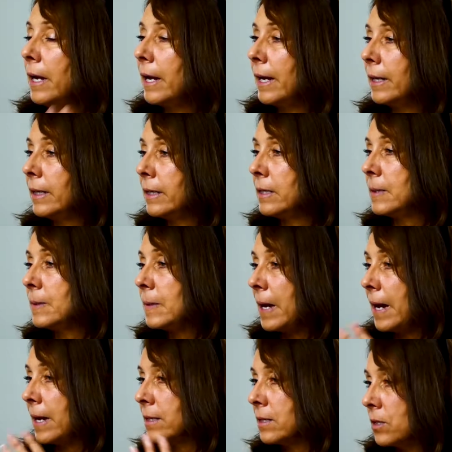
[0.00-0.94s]
and it
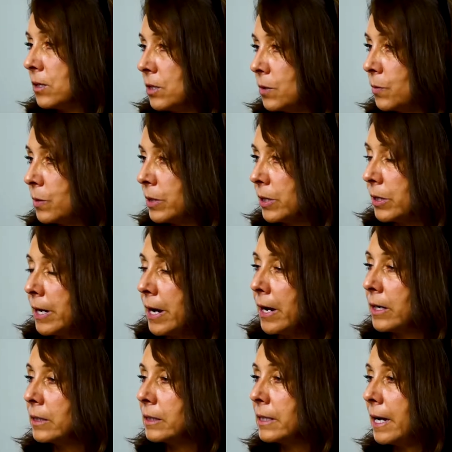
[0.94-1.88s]
has to do with her
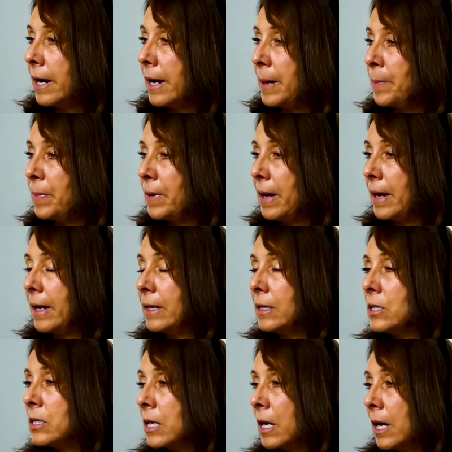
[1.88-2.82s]
hair type,
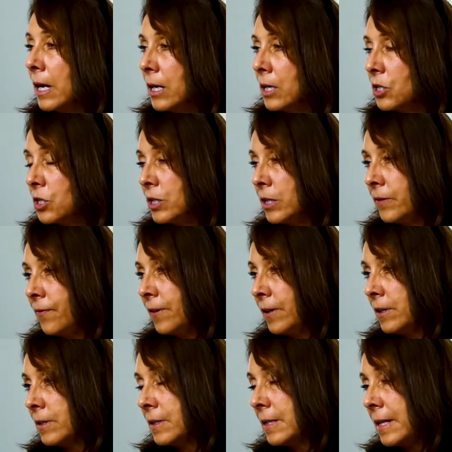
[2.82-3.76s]
and she
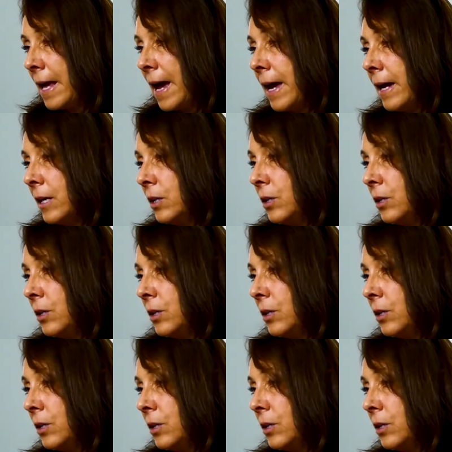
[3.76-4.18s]
feels that